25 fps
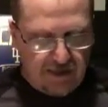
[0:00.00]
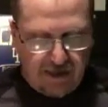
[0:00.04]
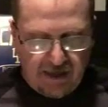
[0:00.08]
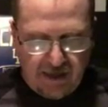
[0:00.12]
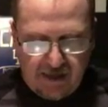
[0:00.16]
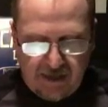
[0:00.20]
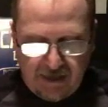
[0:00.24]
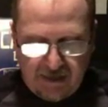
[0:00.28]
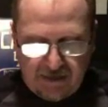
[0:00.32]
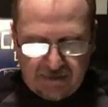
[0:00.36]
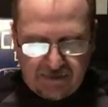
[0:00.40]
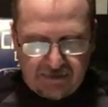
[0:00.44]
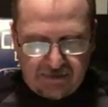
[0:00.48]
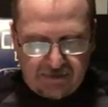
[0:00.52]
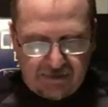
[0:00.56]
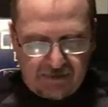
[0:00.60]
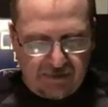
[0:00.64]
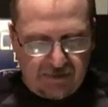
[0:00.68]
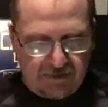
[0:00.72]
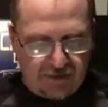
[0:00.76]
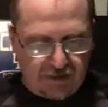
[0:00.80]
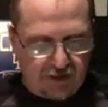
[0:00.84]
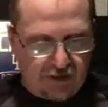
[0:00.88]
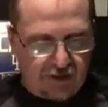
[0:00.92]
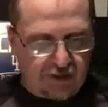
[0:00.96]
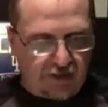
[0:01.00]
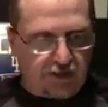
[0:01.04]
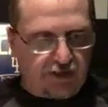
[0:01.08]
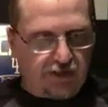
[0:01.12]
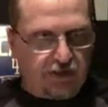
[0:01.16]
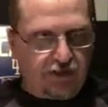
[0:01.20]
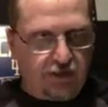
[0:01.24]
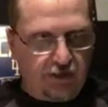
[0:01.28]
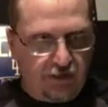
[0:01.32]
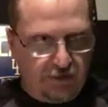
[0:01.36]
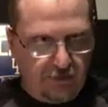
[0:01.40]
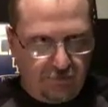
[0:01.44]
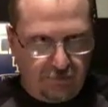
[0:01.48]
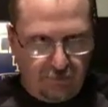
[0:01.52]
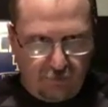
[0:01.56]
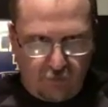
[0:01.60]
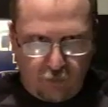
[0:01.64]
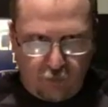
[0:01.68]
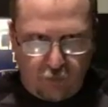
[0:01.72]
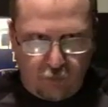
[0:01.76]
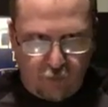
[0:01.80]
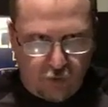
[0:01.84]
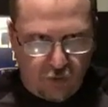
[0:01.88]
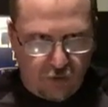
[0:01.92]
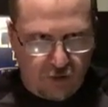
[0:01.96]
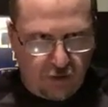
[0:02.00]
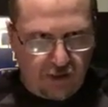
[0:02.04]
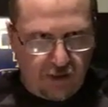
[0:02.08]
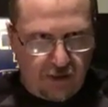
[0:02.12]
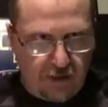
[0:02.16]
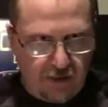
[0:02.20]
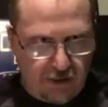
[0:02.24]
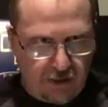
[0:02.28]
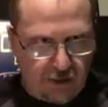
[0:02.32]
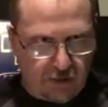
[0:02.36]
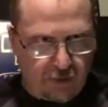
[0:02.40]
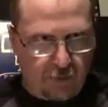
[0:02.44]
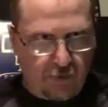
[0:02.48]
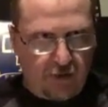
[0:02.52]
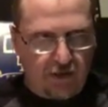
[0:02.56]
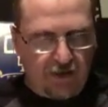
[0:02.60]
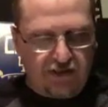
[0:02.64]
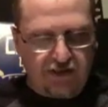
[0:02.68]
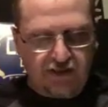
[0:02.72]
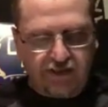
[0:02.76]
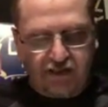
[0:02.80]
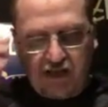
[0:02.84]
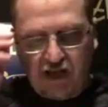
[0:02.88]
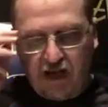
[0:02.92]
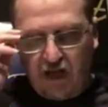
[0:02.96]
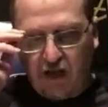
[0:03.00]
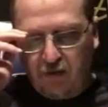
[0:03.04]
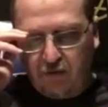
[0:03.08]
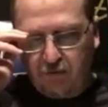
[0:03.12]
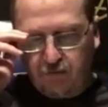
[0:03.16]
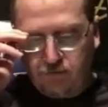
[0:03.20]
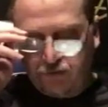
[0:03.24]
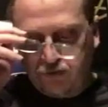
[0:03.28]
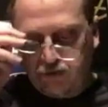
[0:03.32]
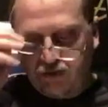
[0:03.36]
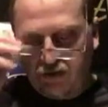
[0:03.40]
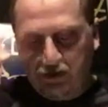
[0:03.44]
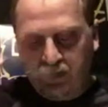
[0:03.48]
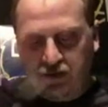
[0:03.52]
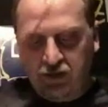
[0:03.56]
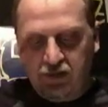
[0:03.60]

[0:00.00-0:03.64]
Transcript: and it's just really a great sound.